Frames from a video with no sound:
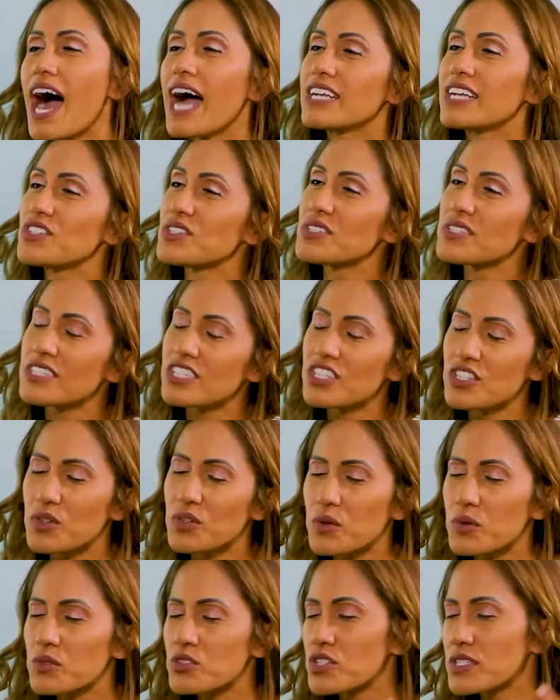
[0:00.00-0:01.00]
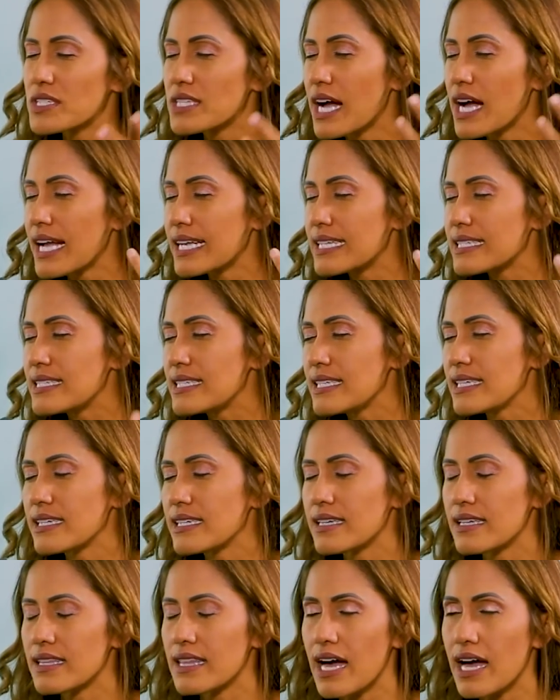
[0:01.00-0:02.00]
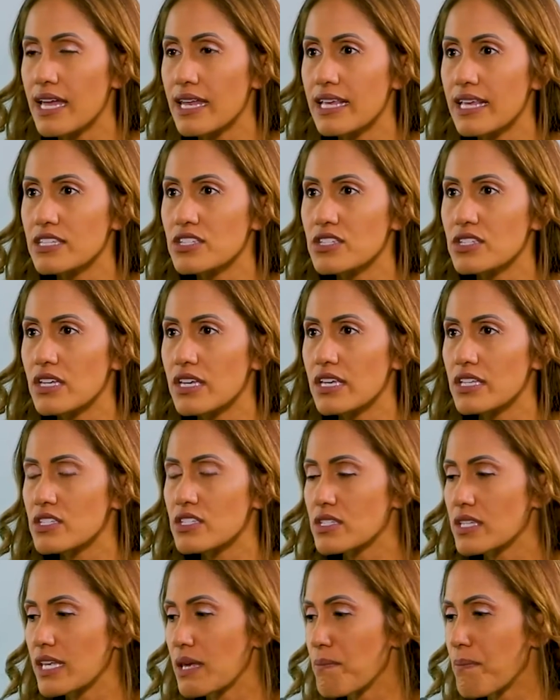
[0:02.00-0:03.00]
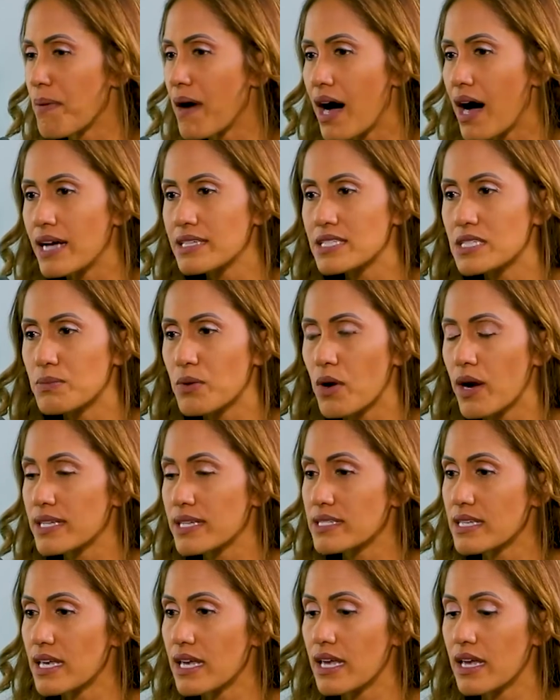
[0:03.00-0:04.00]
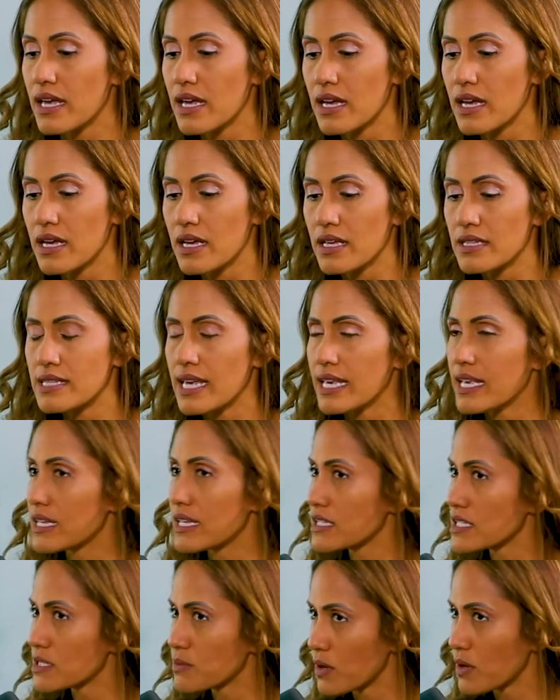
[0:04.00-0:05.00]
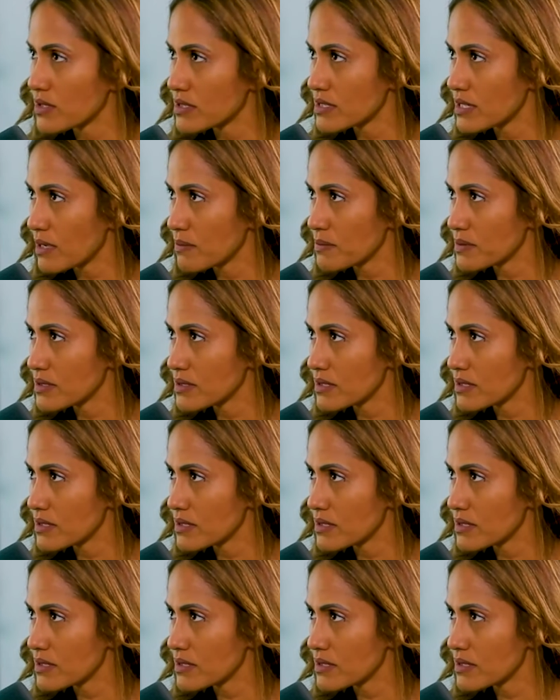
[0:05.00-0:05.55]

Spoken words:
I just, just the idea that it's impossible. I say, take it in small steps.